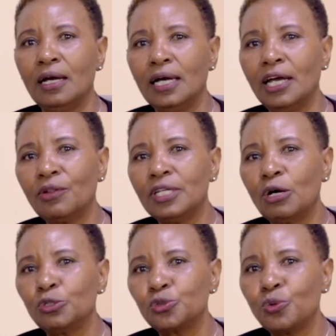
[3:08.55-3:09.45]
Health
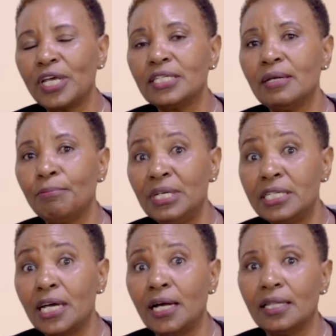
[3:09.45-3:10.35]
Now Show is the
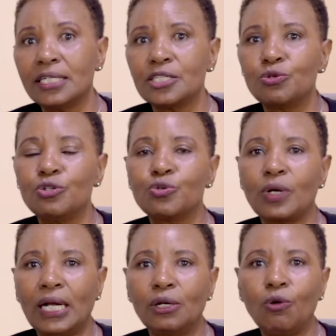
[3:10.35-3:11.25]
media that is going to
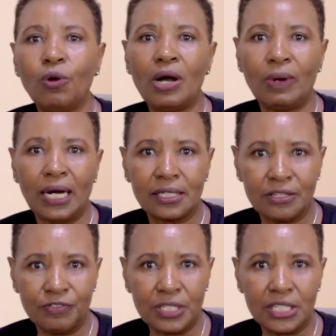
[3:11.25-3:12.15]
carry all our
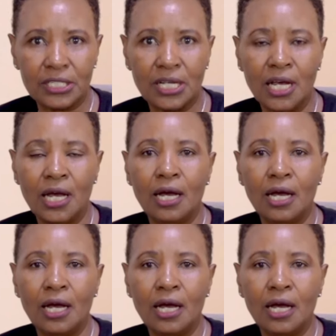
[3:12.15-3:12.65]
activities.